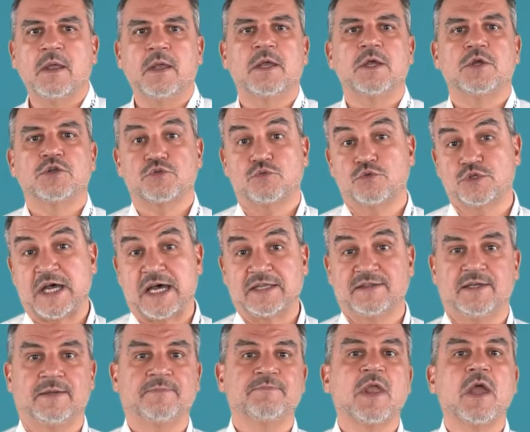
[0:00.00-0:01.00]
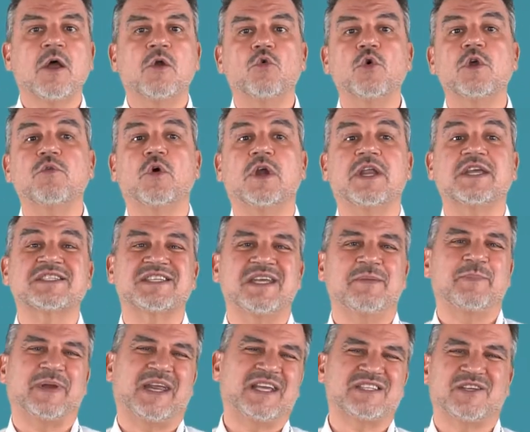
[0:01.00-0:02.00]
Sorry, he always feels
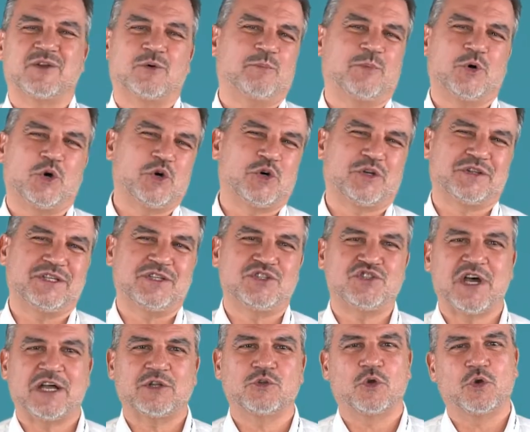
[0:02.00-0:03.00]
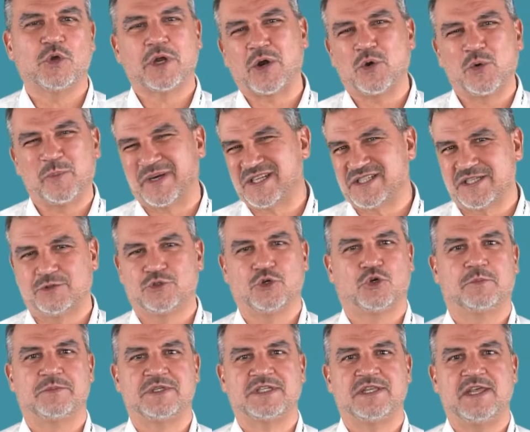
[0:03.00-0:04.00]
entitled, so I'll introduce him
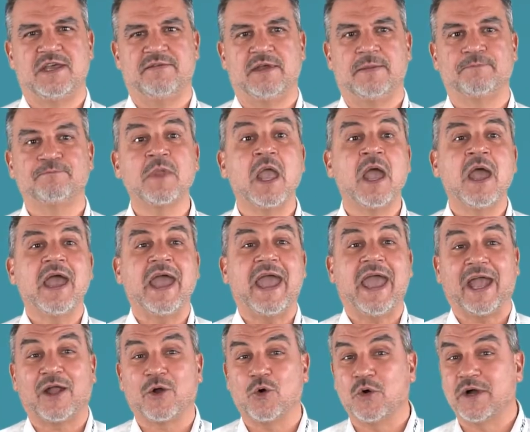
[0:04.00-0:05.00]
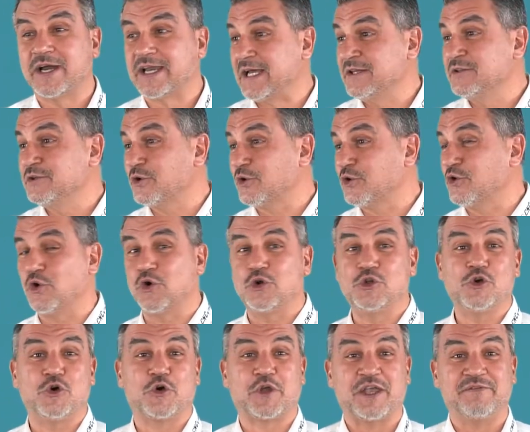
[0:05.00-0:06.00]
properly. It is with great
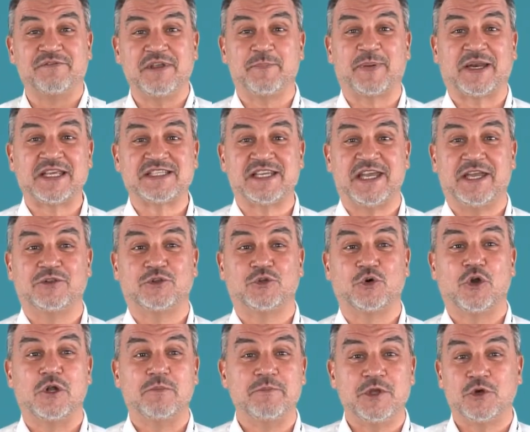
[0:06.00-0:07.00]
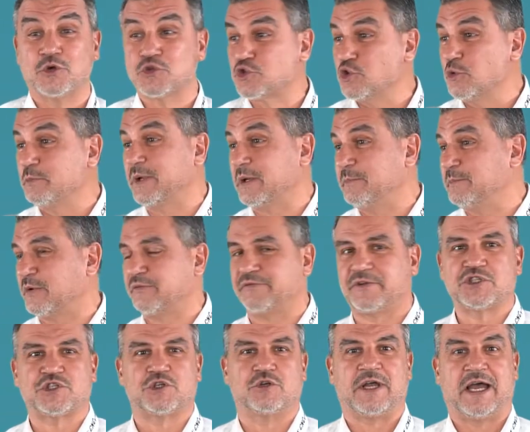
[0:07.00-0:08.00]
pride that I present my super
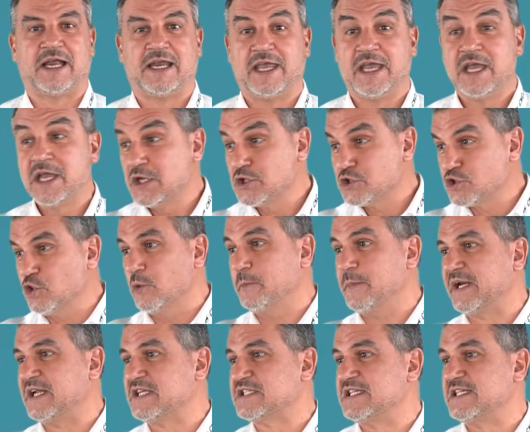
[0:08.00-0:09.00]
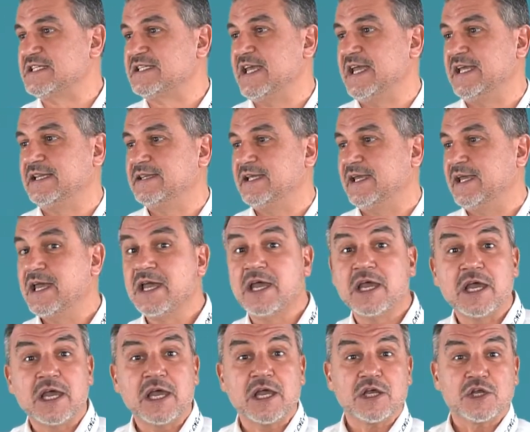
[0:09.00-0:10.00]
professional, super helpful, and
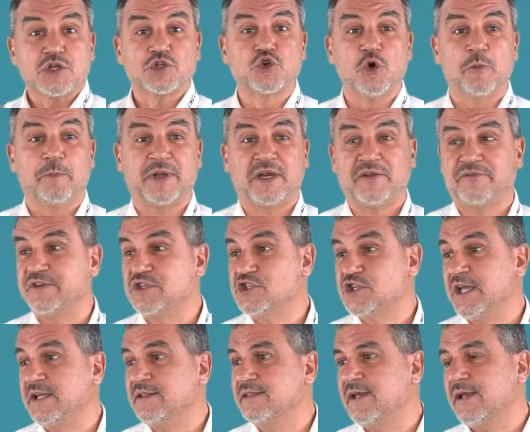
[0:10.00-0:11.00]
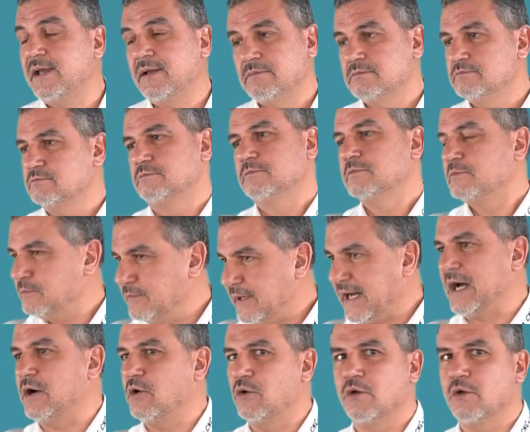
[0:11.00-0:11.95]
super efficient Paolo.